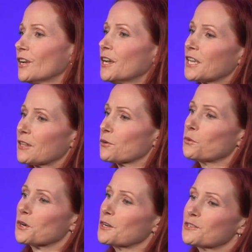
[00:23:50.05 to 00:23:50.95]
get the whole
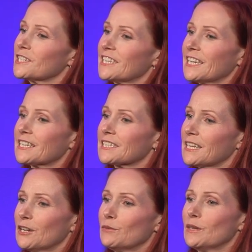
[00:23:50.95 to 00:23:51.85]
country to X that
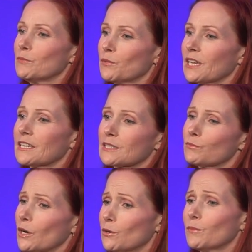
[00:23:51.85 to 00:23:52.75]
out, maybe we get some
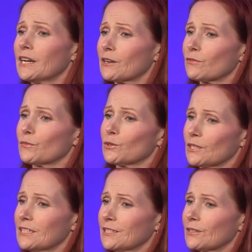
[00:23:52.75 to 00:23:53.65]
power back from those
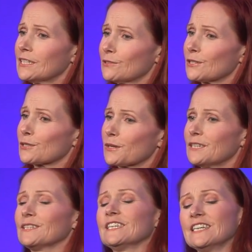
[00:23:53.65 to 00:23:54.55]
integrators as
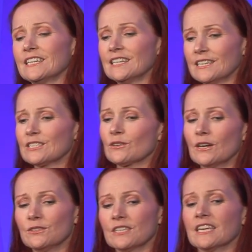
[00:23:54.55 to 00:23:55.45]
well. So how
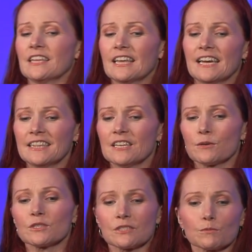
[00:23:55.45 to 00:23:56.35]
to get that in there
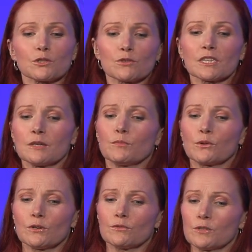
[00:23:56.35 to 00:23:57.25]
was really
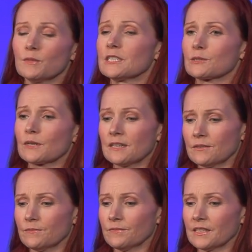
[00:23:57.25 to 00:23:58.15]
important to me as well.
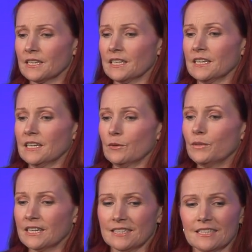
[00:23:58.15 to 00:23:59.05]

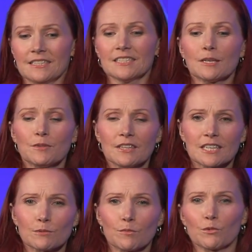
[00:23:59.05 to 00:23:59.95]
But some of the
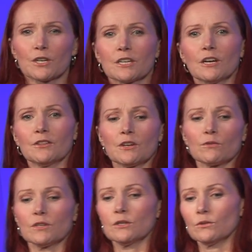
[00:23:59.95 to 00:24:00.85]
things we've been working on that are
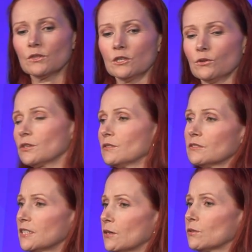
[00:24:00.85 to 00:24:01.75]
real, that you can
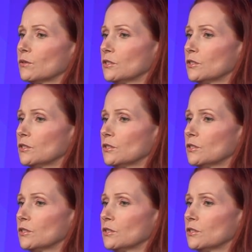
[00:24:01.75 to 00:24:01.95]
download,